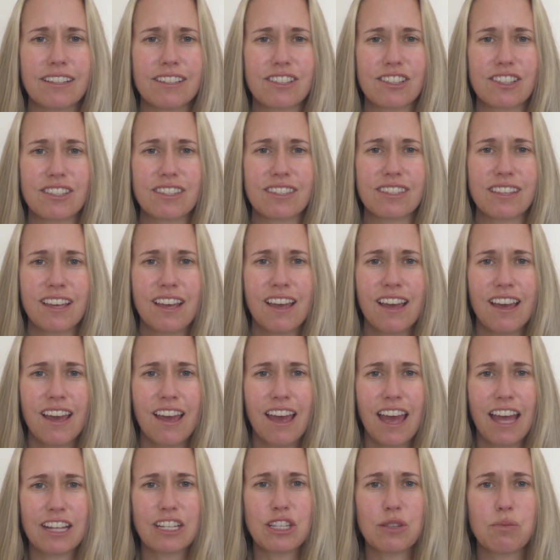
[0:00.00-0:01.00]
it
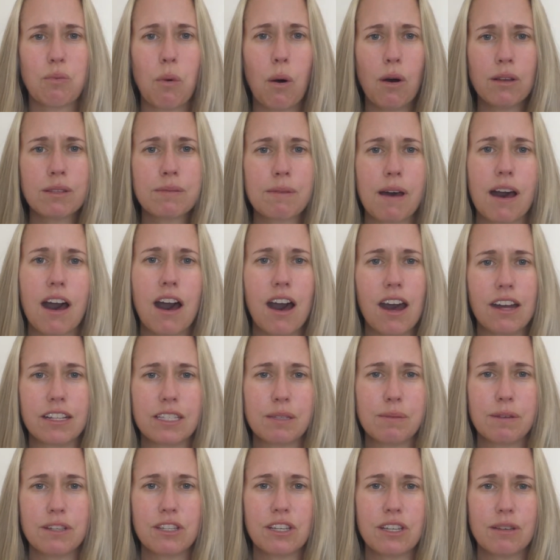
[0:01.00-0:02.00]
just warms my heart,
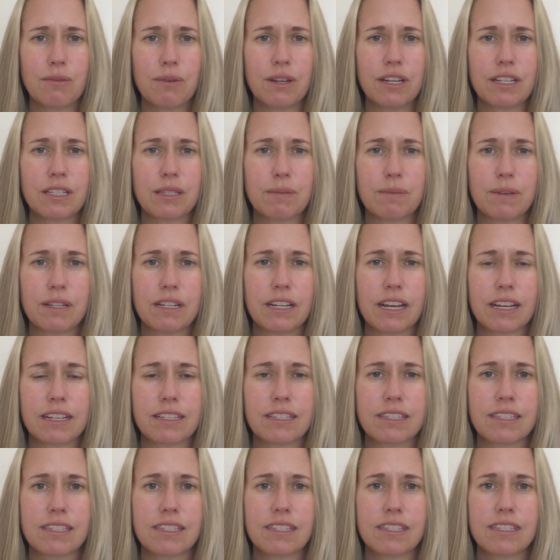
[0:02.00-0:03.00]
especially when it's been like
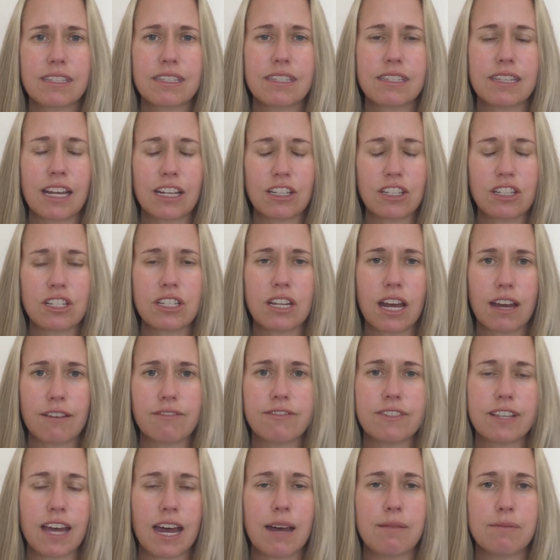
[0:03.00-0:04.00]
such
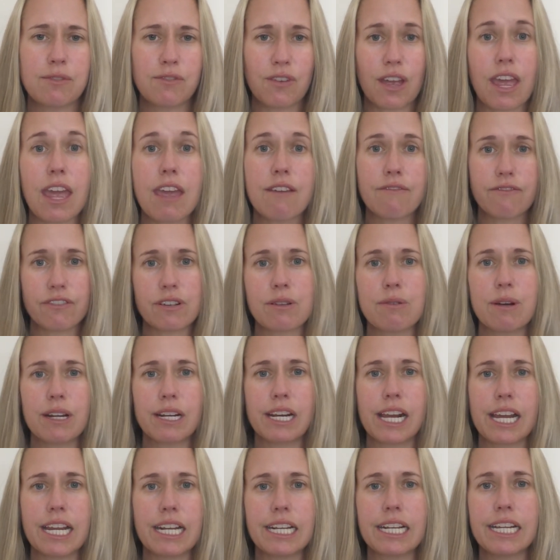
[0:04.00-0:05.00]
tough times for
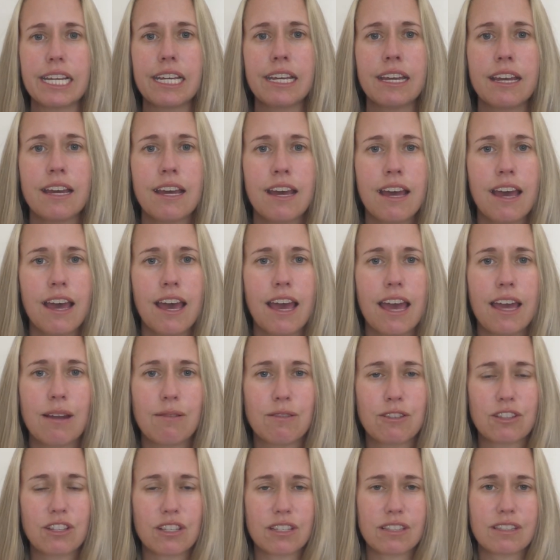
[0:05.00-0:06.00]
everyone lately. It
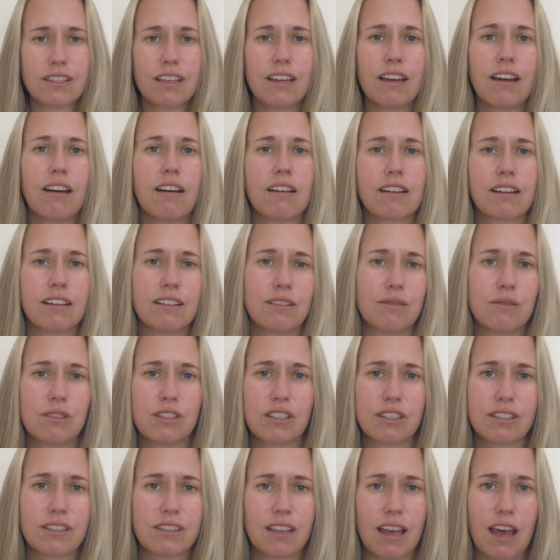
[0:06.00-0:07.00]
was
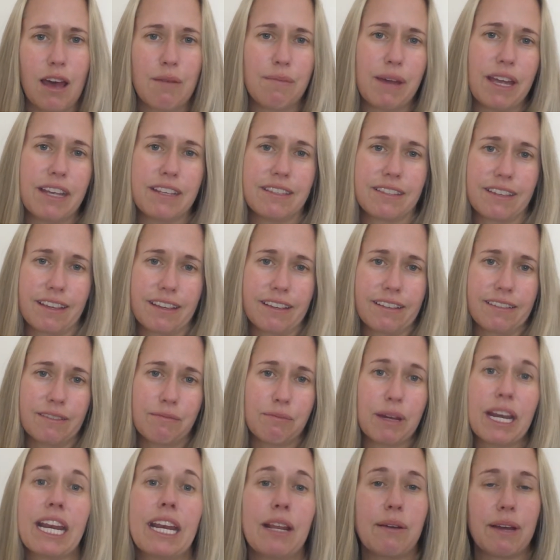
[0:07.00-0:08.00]
just amazing.
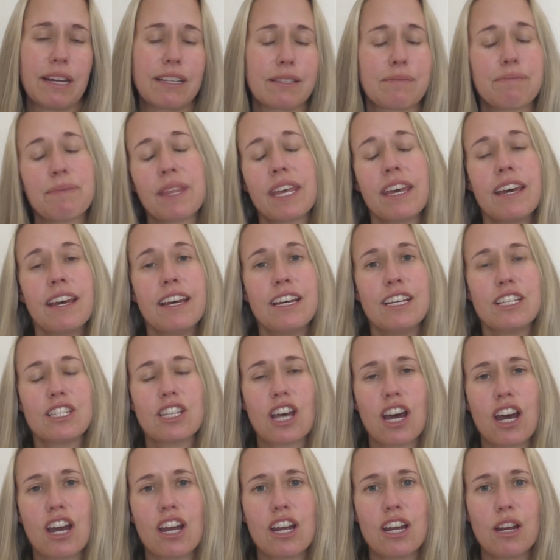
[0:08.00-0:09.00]
But anyways,
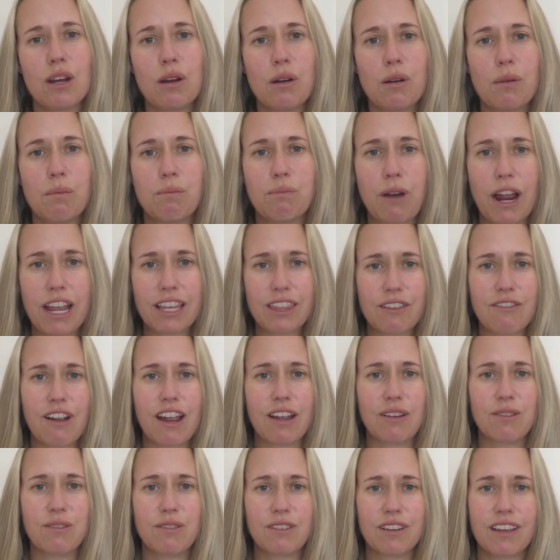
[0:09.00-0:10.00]
so break the
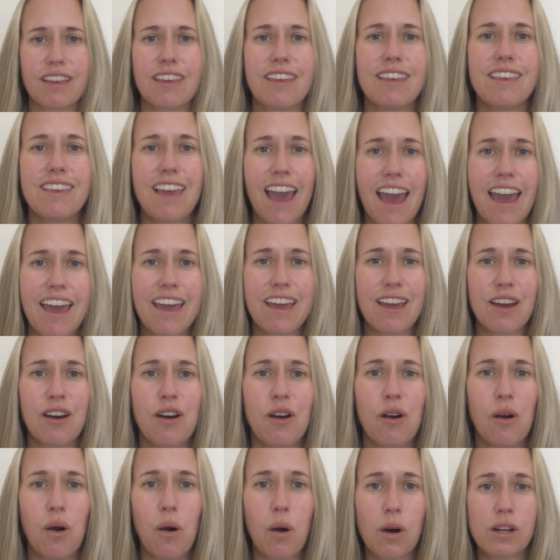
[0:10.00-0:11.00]
record,
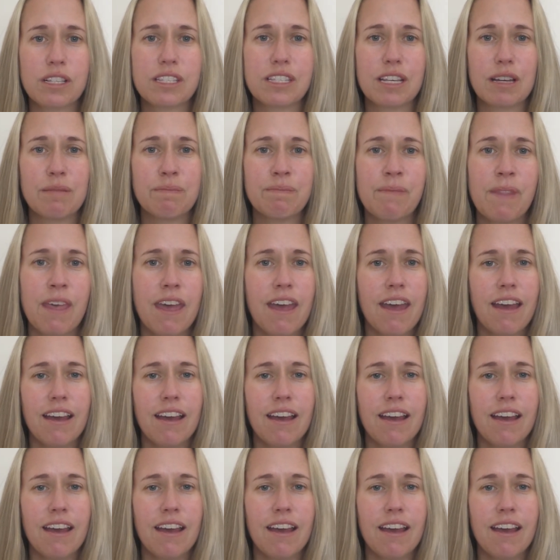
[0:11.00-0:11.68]
yay, awesome.